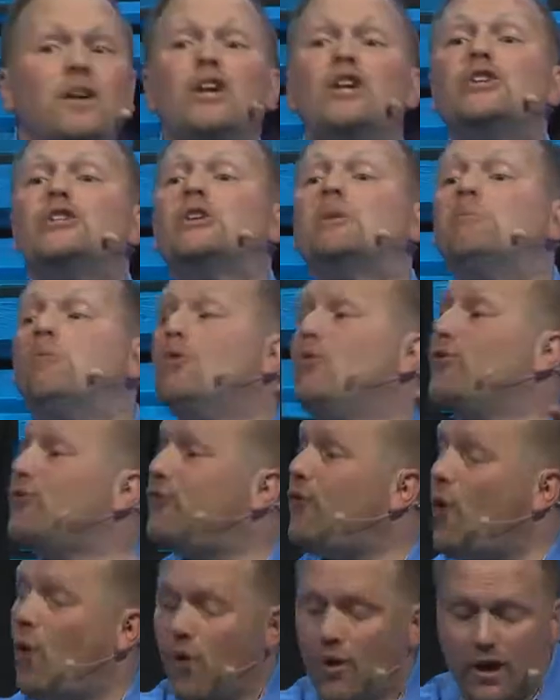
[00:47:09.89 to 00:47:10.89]
to move
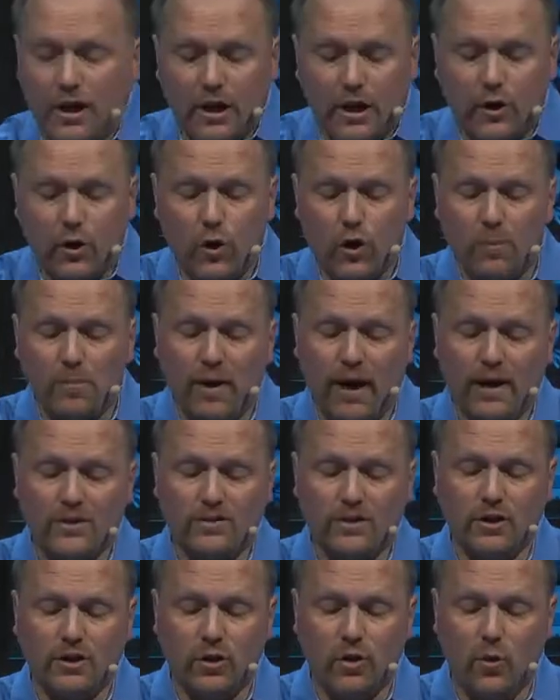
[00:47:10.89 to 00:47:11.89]
forward in a new
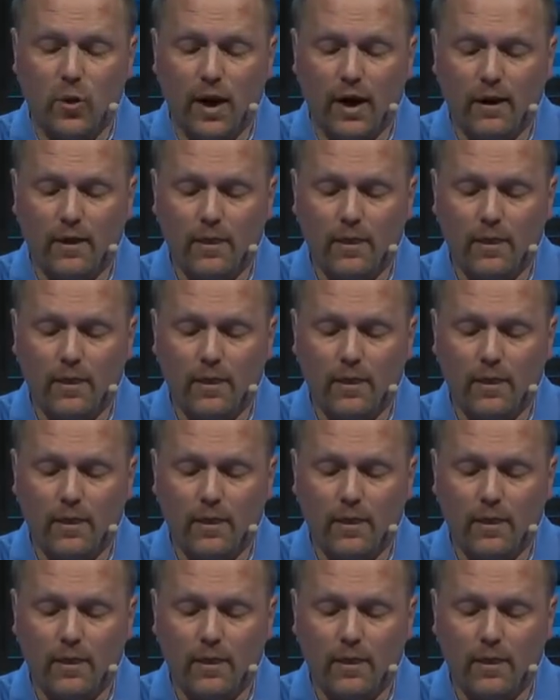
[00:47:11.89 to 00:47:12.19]
capacity, a new way.